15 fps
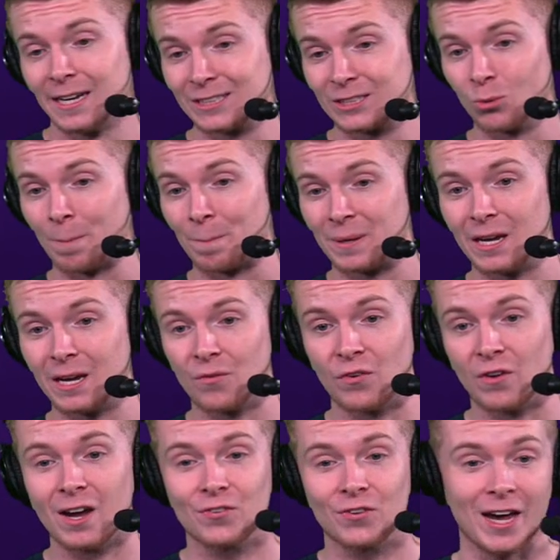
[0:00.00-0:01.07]
This is what
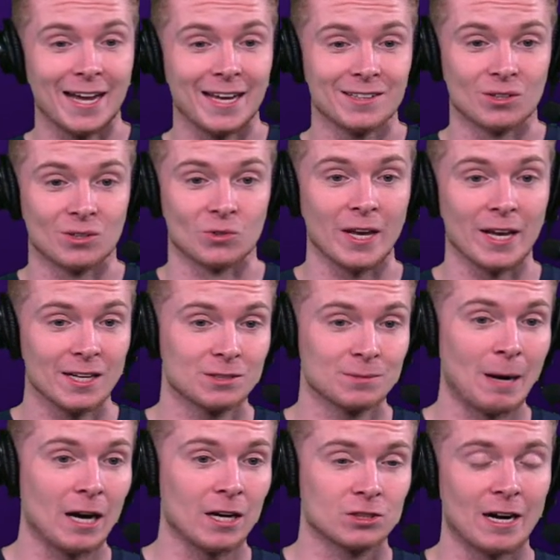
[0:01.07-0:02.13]
PFF had in their latest
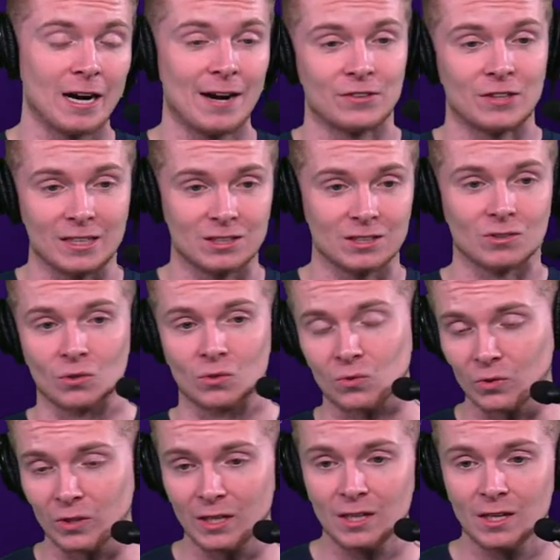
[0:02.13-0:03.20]
mock draft. Actually, their
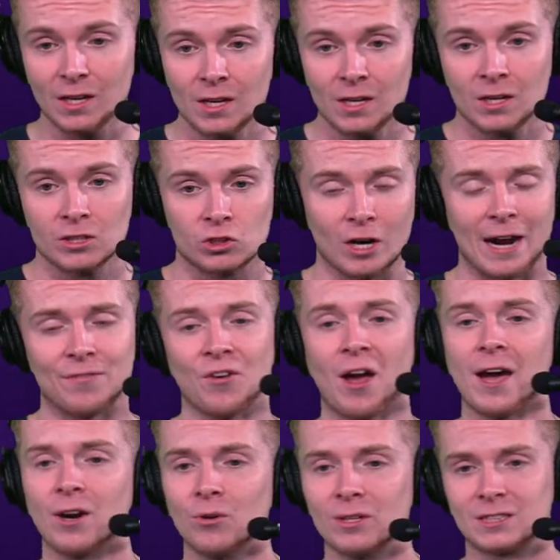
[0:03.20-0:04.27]
lead draft
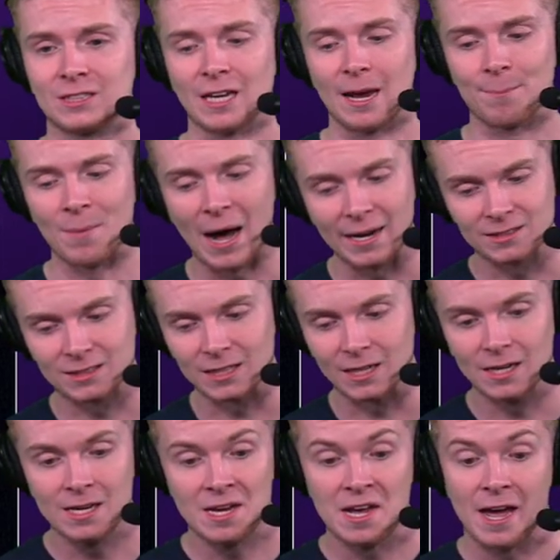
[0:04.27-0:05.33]
analyst, Sam
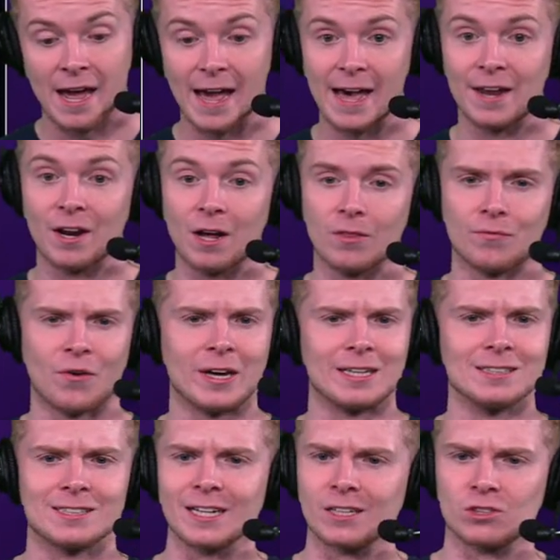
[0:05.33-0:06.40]
Monson, had uh, the
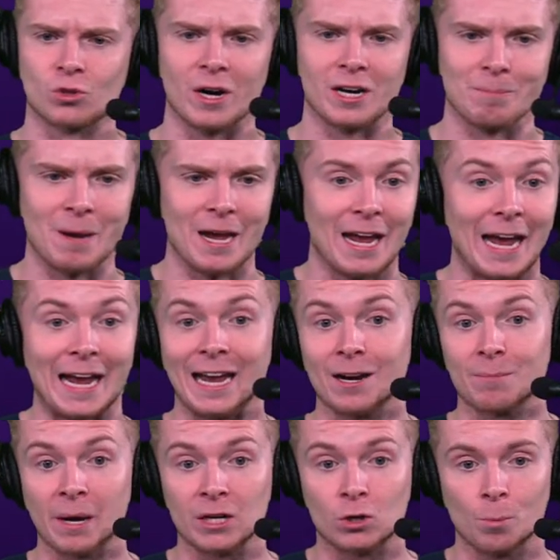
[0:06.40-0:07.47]
Vikings taking Drake Maye
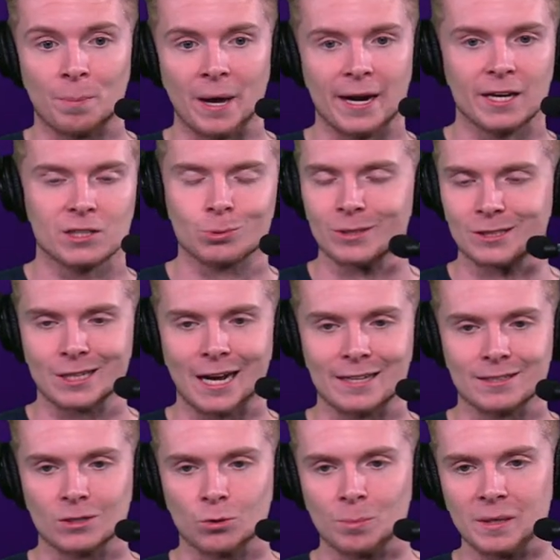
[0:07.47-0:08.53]
and Michael Penix, which I
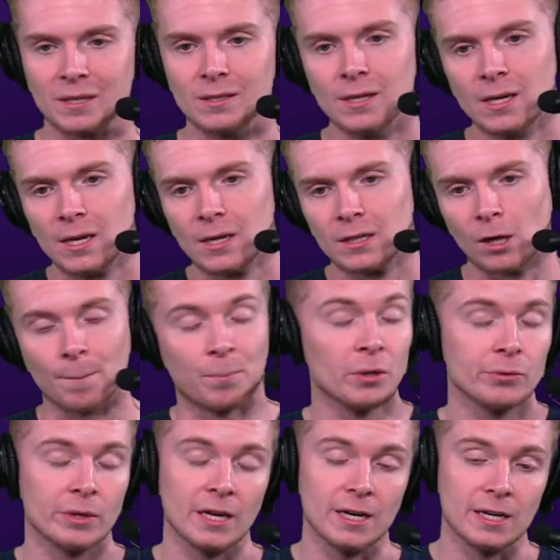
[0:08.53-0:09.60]
think would be
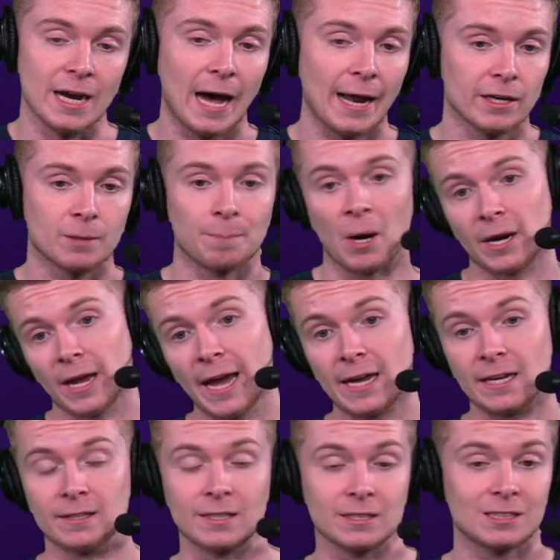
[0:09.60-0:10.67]
completely idiotic. But
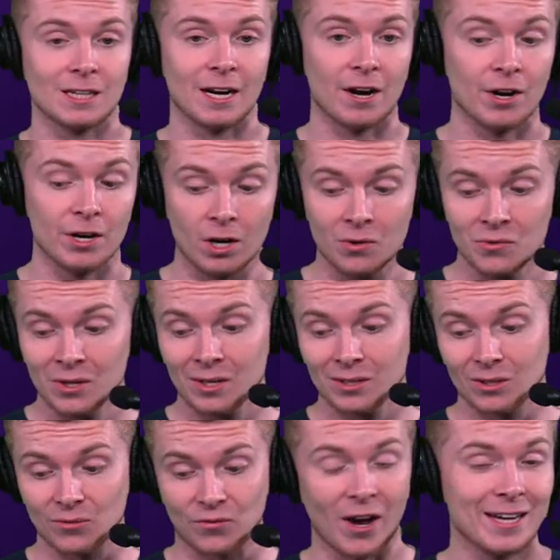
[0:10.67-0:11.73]
hey, in this scenario,
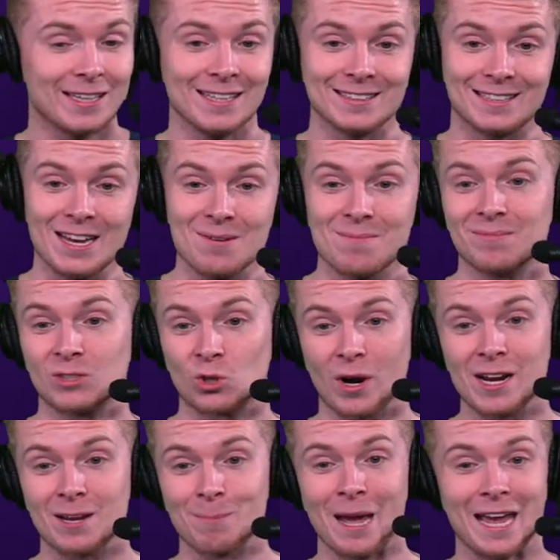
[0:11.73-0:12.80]
the Vikings getting
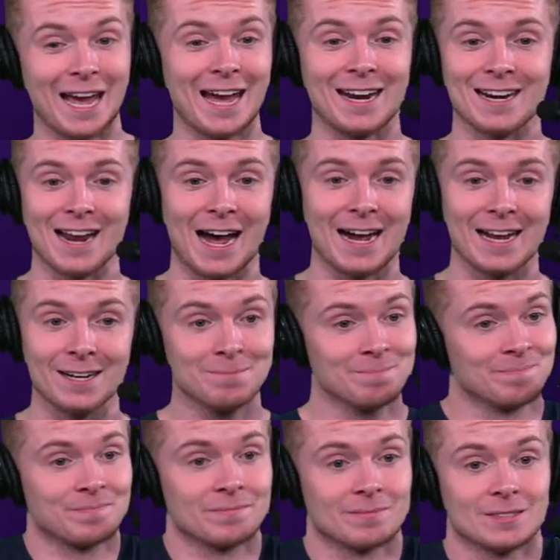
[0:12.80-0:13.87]
Drake Maye at nine,
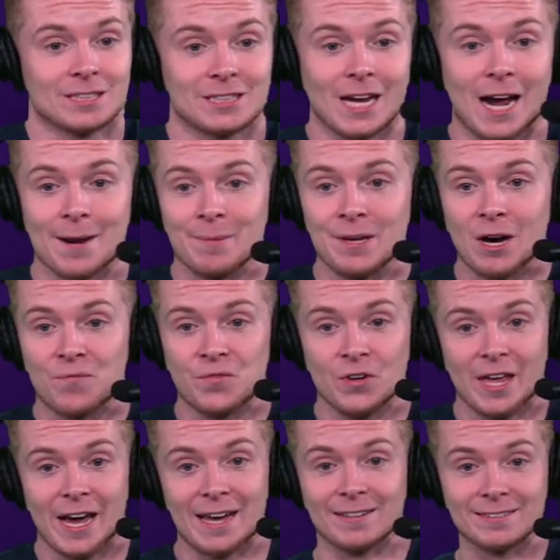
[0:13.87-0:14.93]
sign me up for
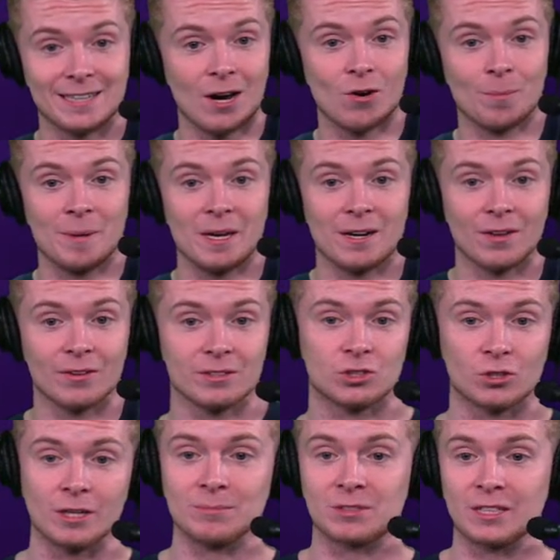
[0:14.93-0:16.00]
that. That would be another
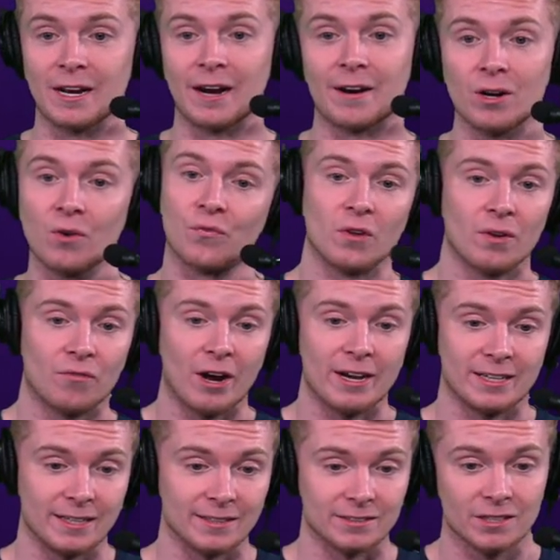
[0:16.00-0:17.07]
dream scenario for the
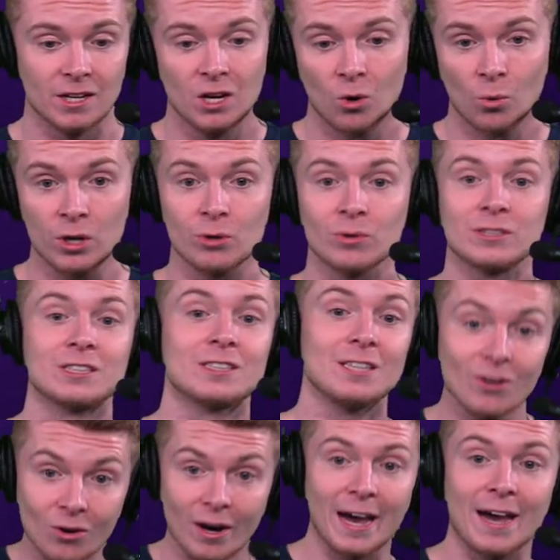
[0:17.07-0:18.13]
Vikings, where you would
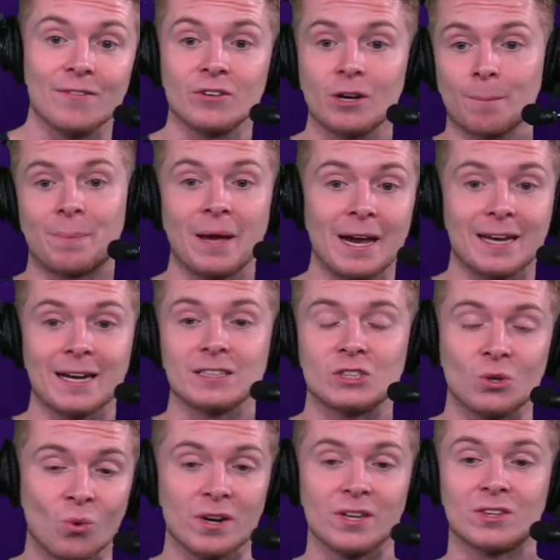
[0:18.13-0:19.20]
still have your pick at
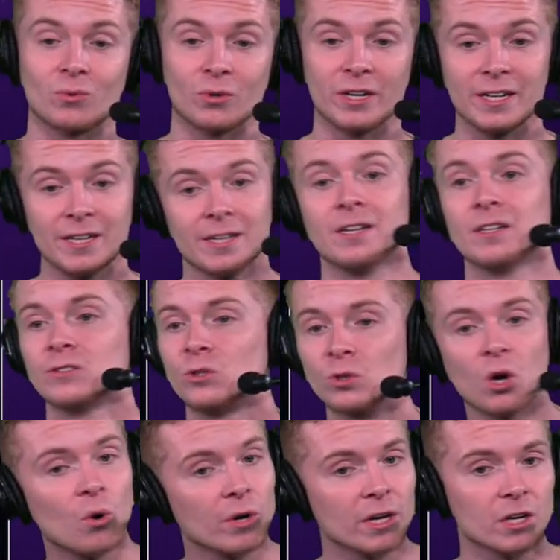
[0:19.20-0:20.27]
23 to
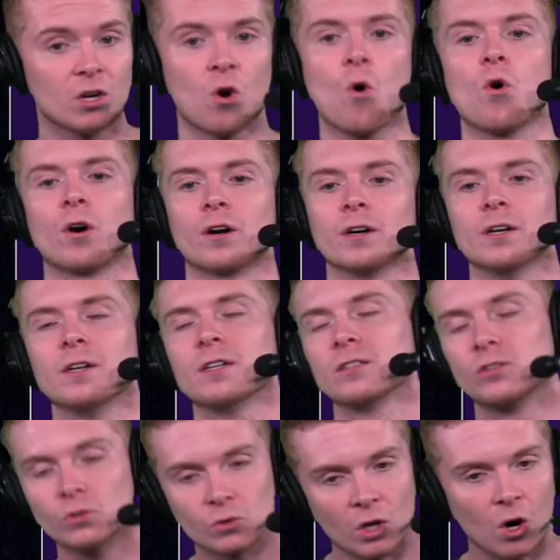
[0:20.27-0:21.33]
go get a corner,
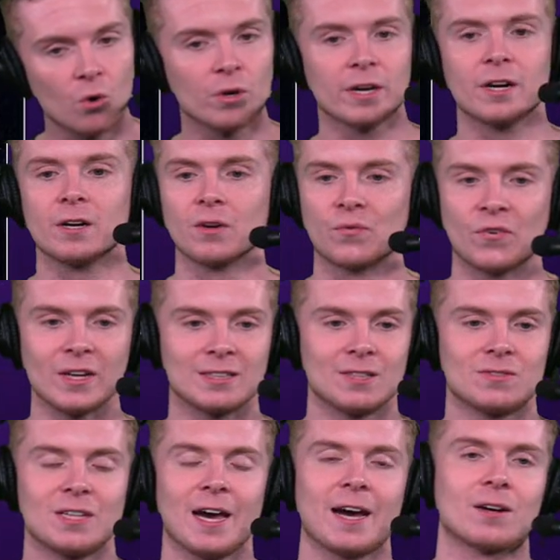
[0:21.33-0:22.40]
to go get a
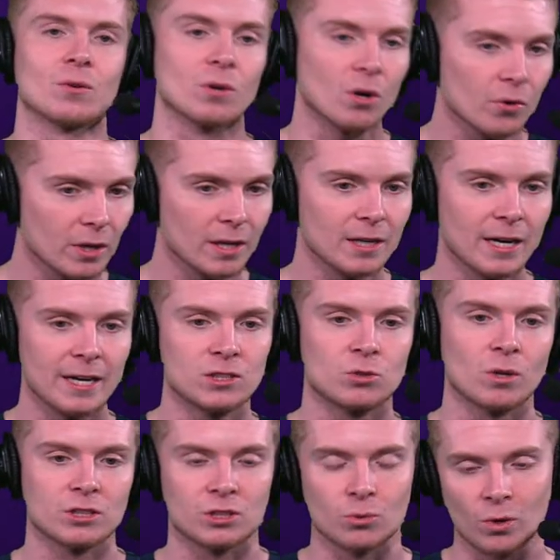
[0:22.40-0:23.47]
defensive tackle, go get an edge
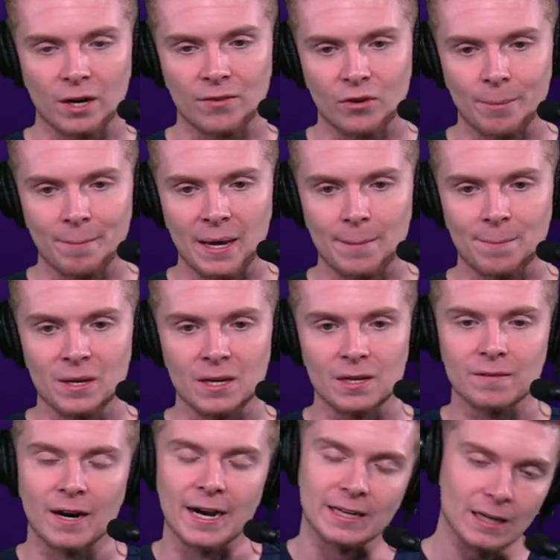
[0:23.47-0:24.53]
rusher, whatever it may be.
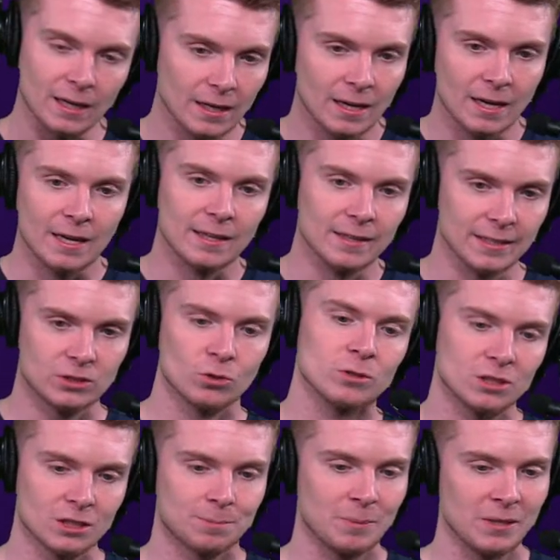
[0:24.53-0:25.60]
Like, this would
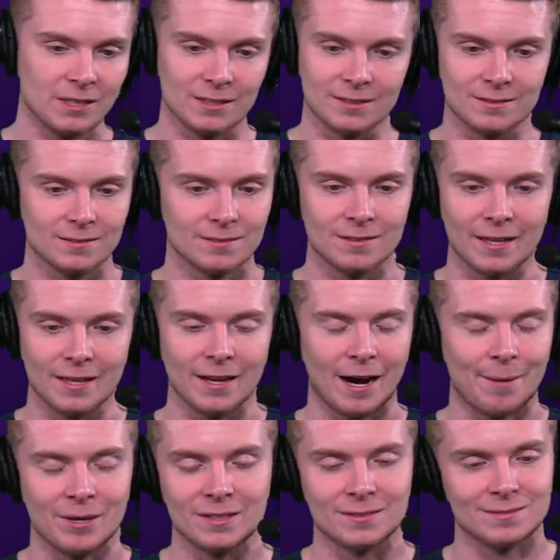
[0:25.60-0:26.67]
just be
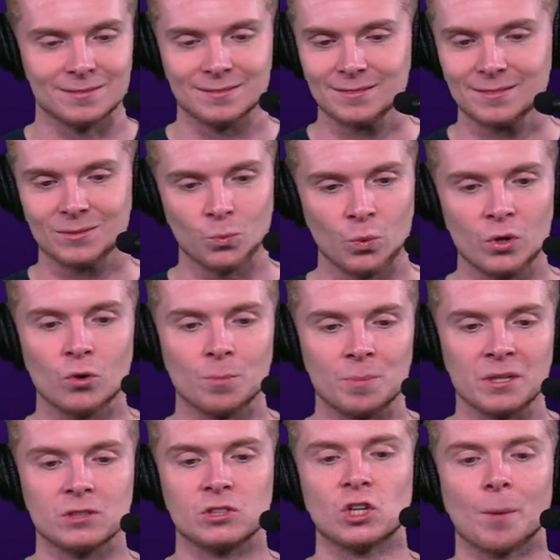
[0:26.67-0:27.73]
I mean, we would
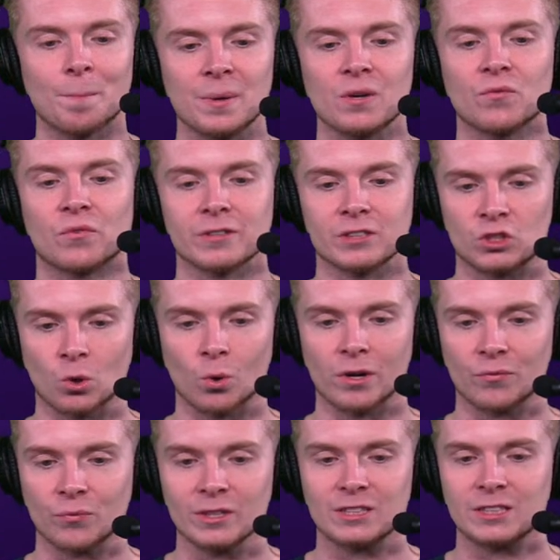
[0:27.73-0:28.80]
be jumping for joy
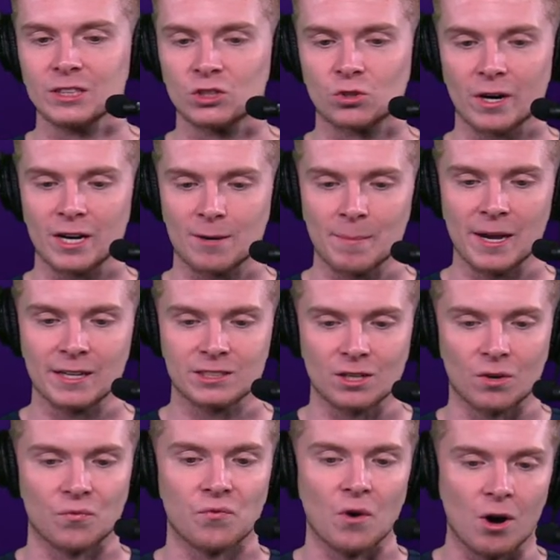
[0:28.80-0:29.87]
if we see Drake Maye
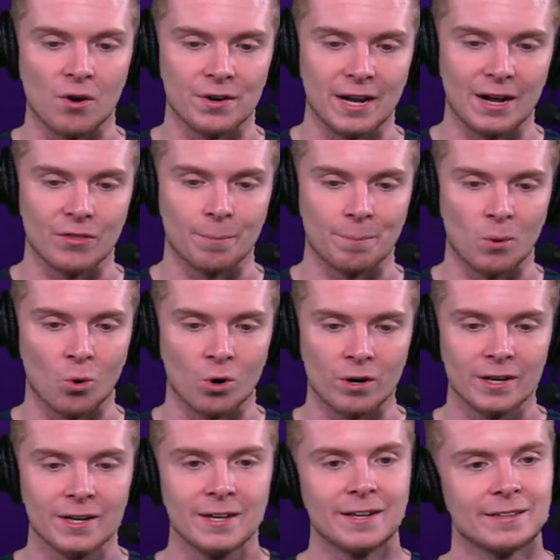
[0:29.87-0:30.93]
start falling down the
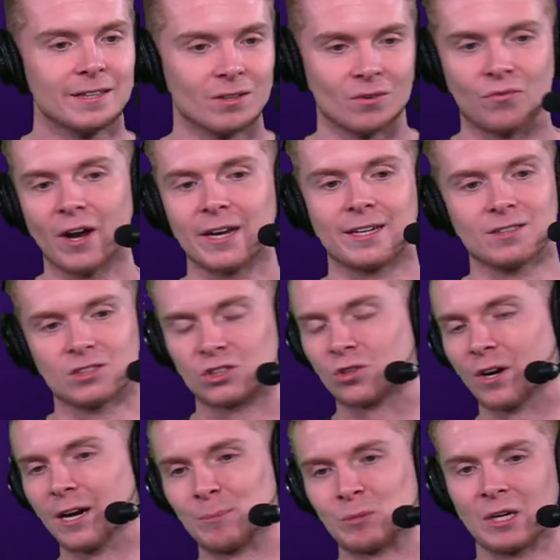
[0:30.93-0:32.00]
board. Then the Vikings
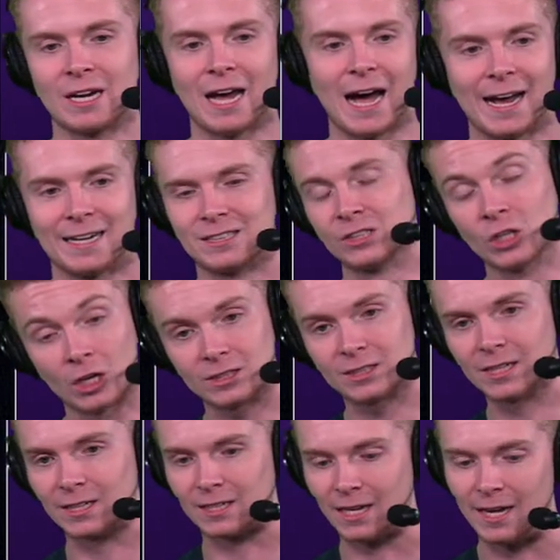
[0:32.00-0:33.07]
trade up the nine just
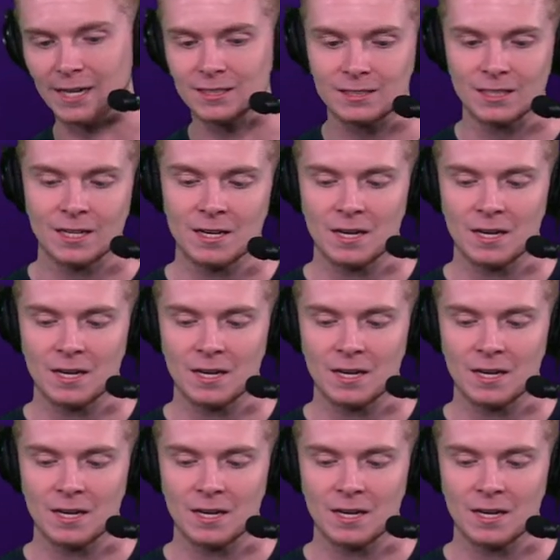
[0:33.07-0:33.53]
in case.